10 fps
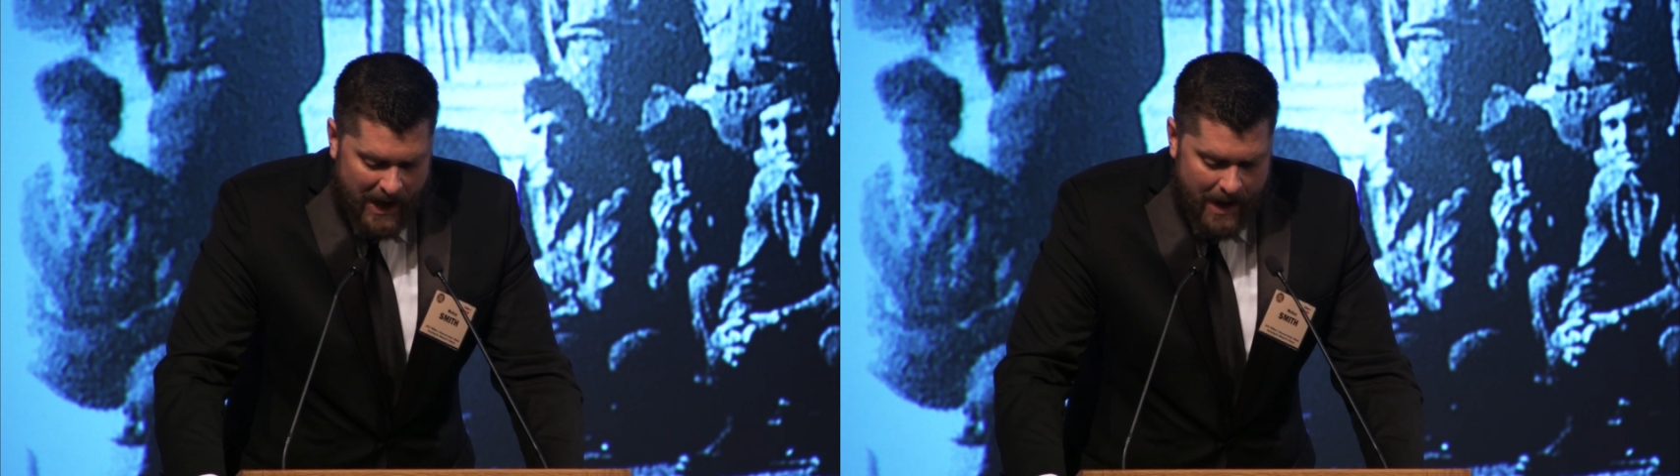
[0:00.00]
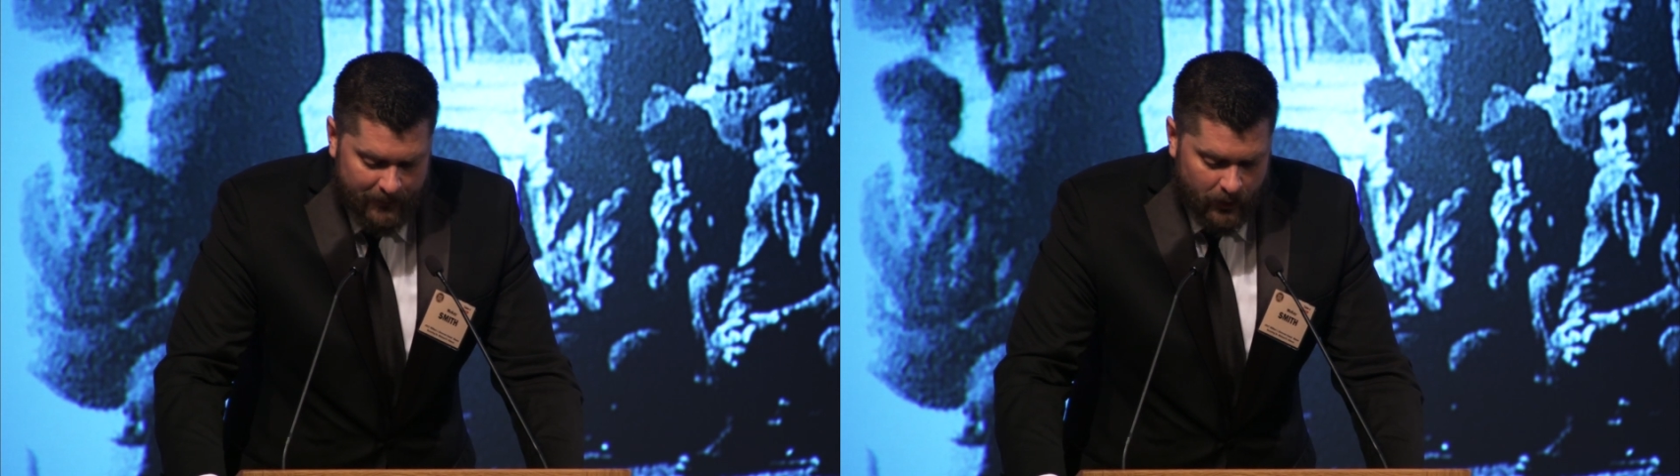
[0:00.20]

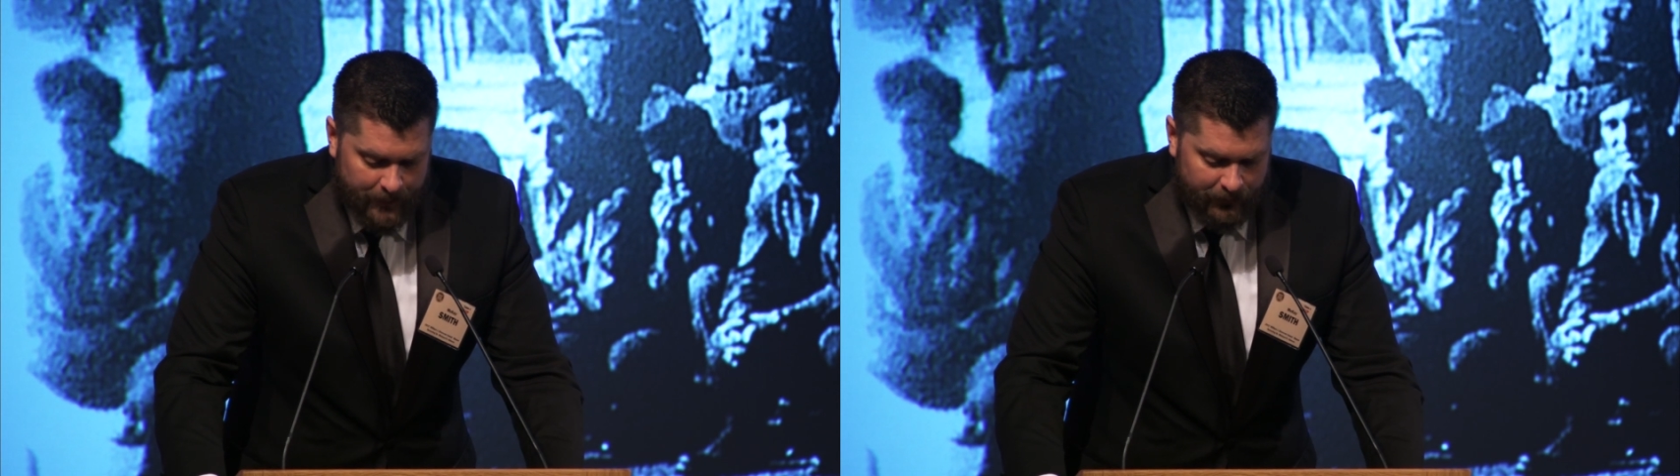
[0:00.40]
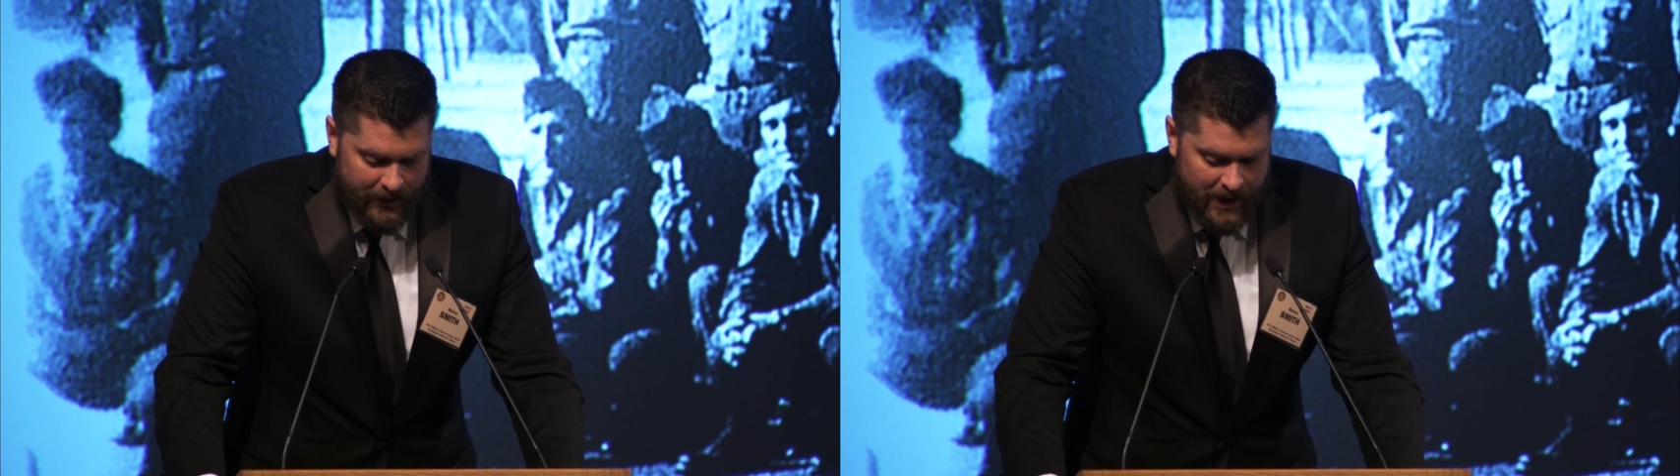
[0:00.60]
Bomb Group
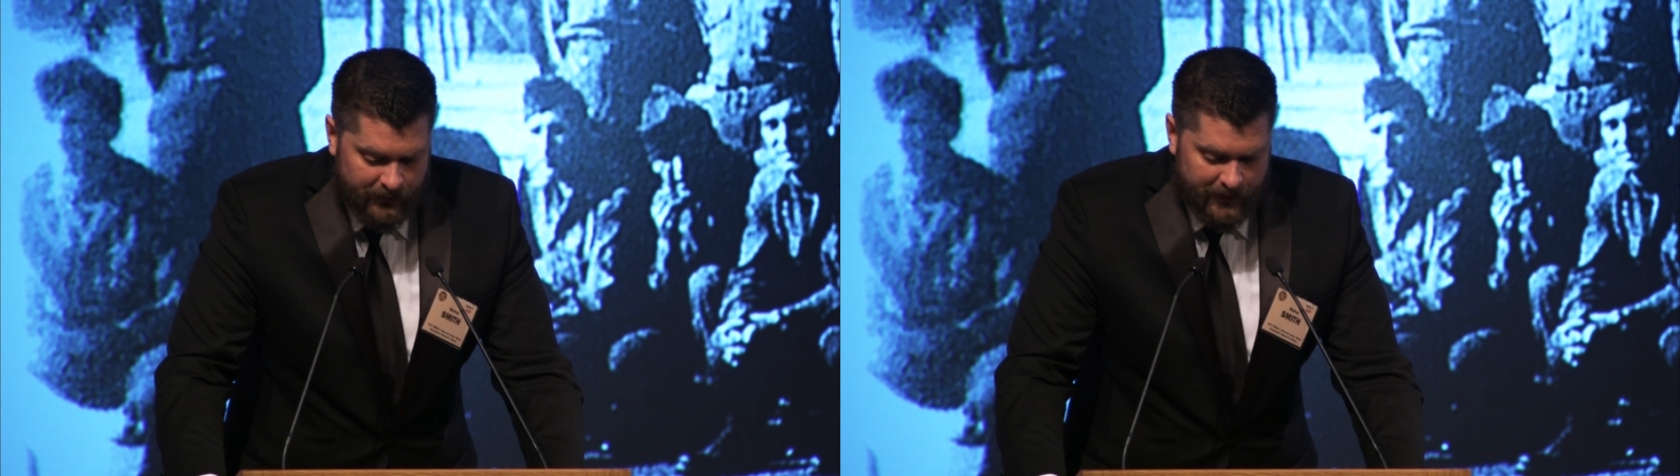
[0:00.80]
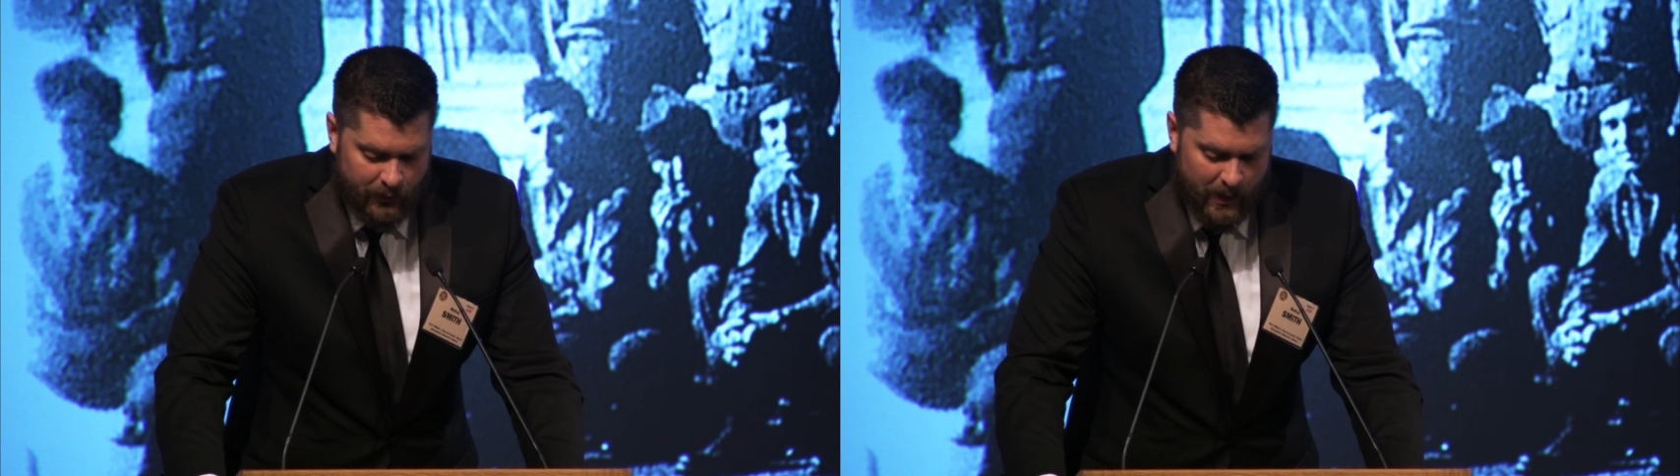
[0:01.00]

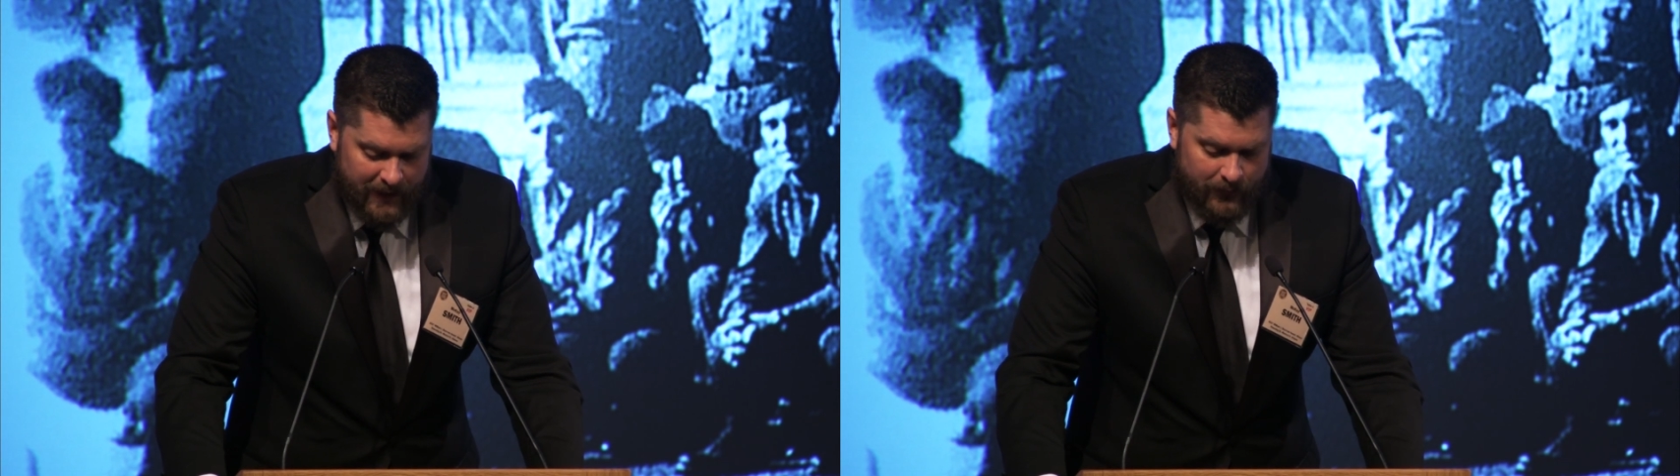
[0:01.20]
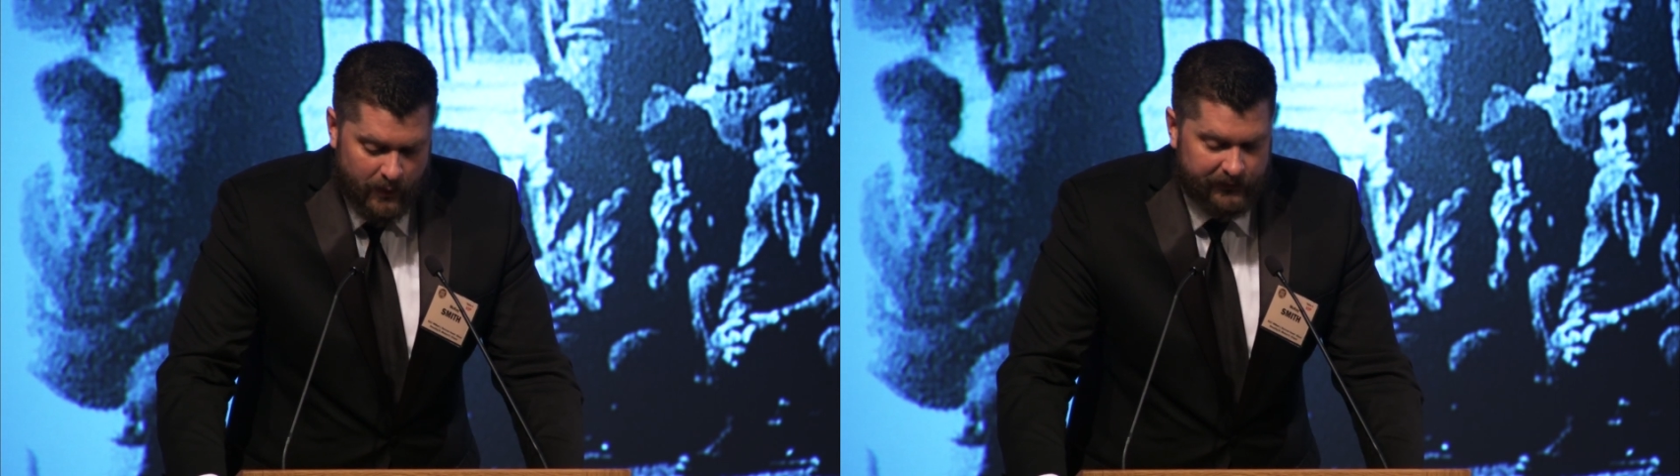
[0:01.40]

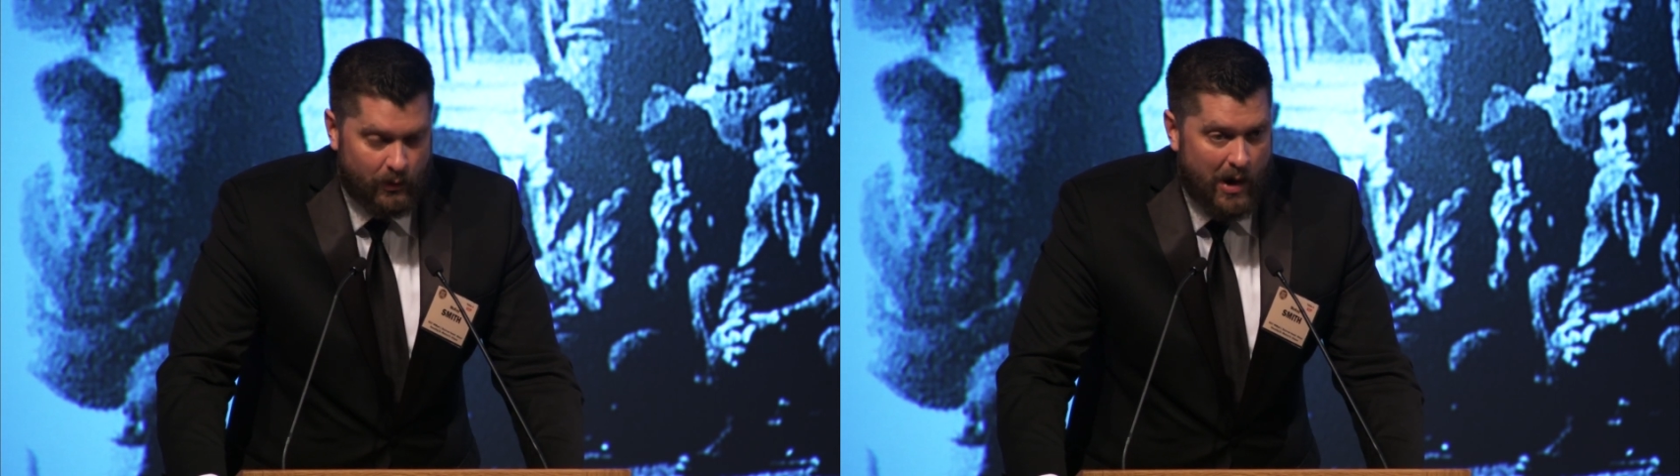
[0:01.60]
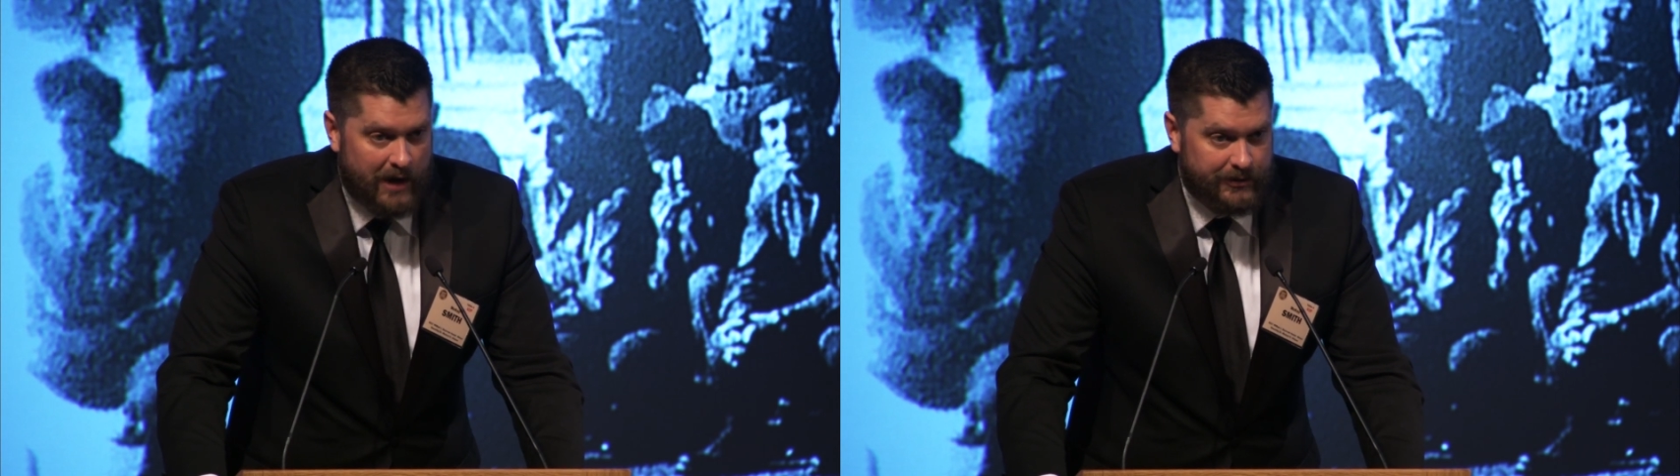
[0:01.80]
324th
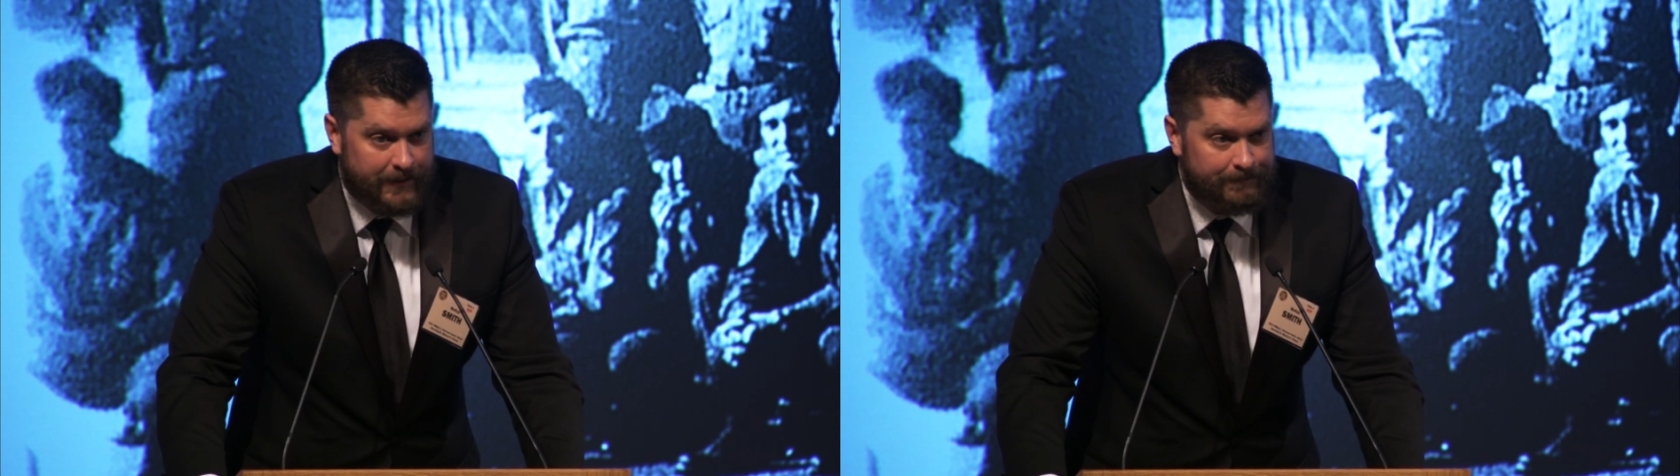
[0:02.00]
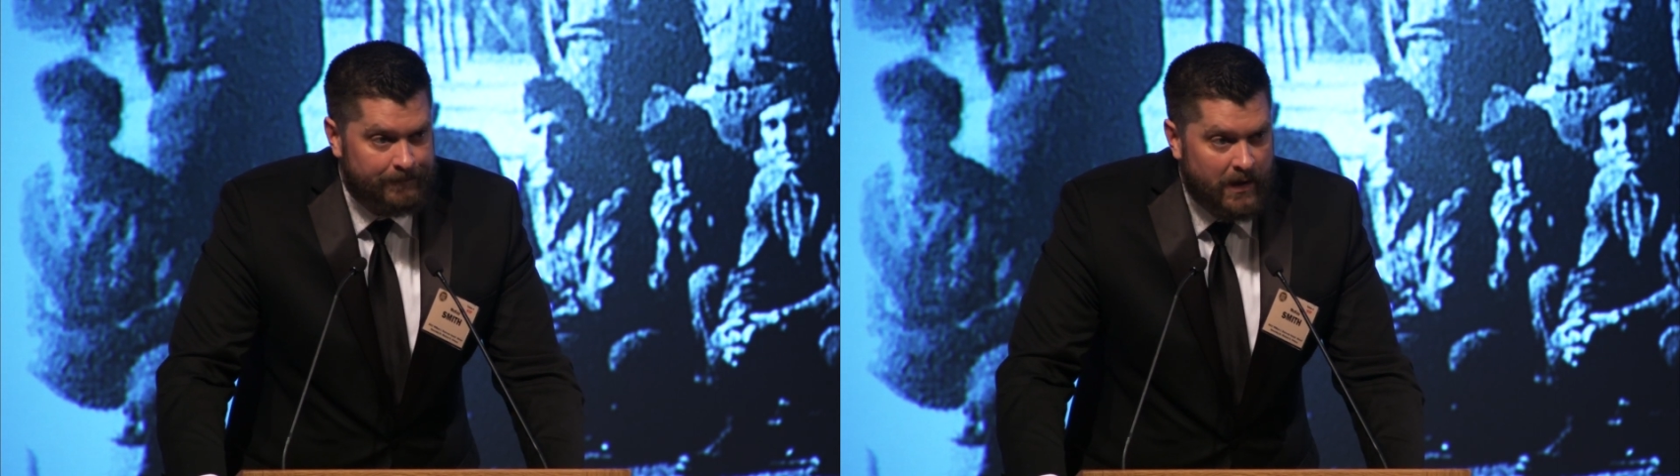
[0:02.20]
Squadron,